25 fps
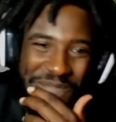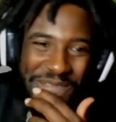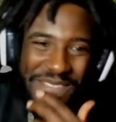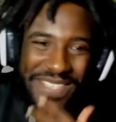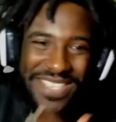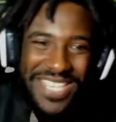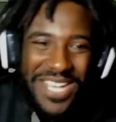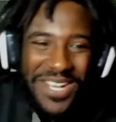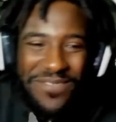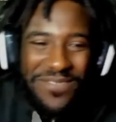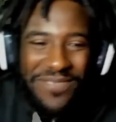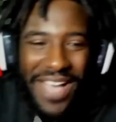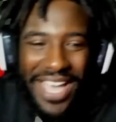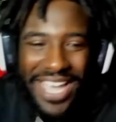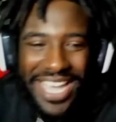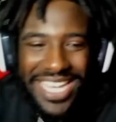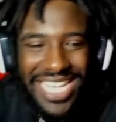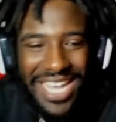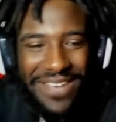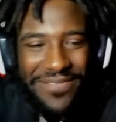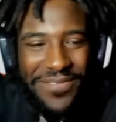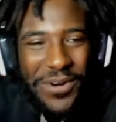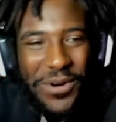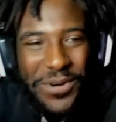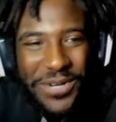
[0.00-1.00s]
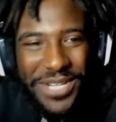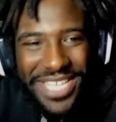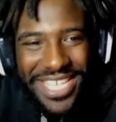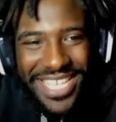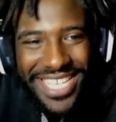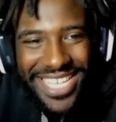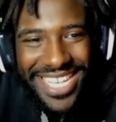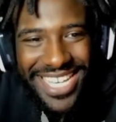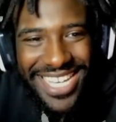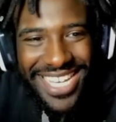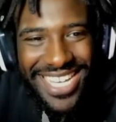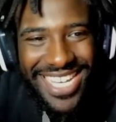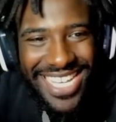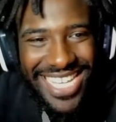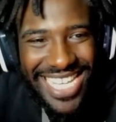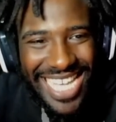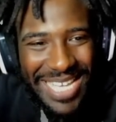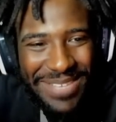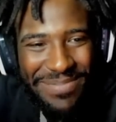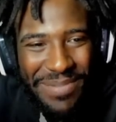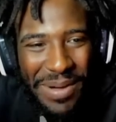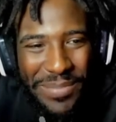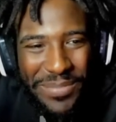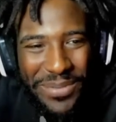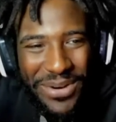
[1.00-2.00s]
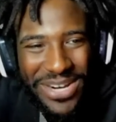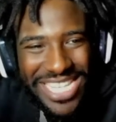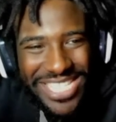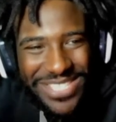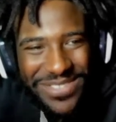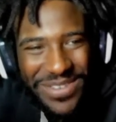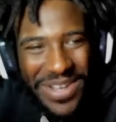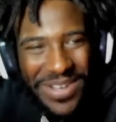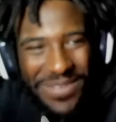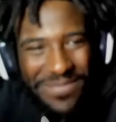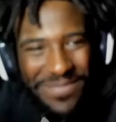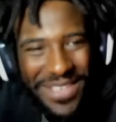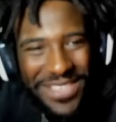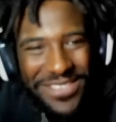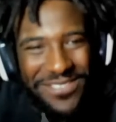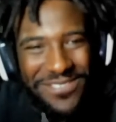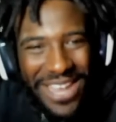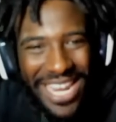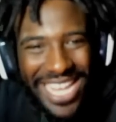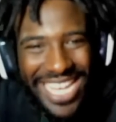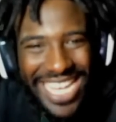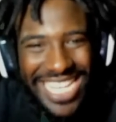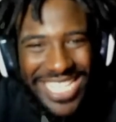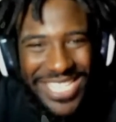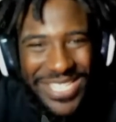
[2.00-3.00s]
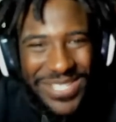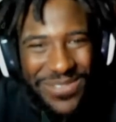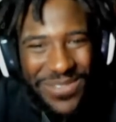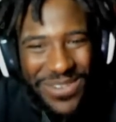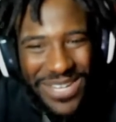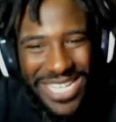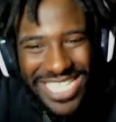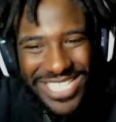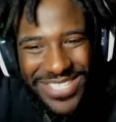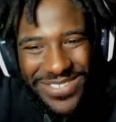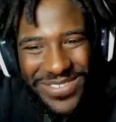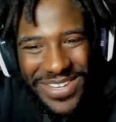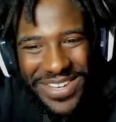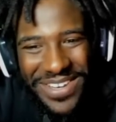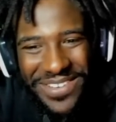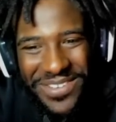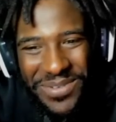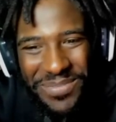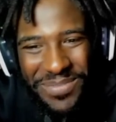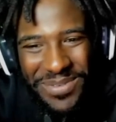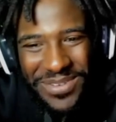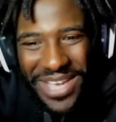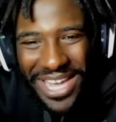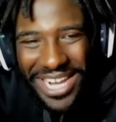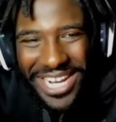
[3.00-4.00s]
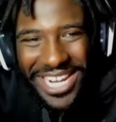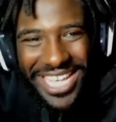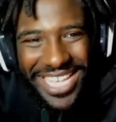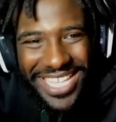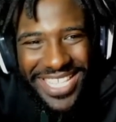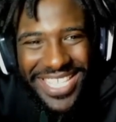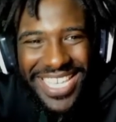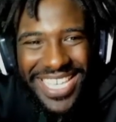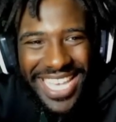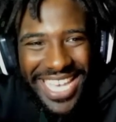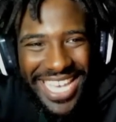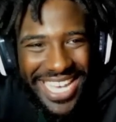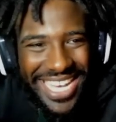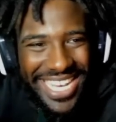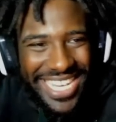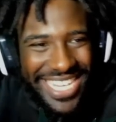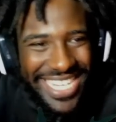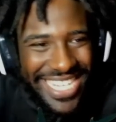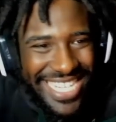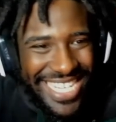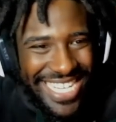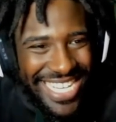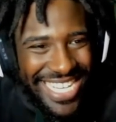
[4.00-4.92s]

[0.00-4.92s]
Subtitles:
Yo, Vikings, I fold it. That's my boy Swift, man. You gotta get you one, Swift. You gotta, yeah.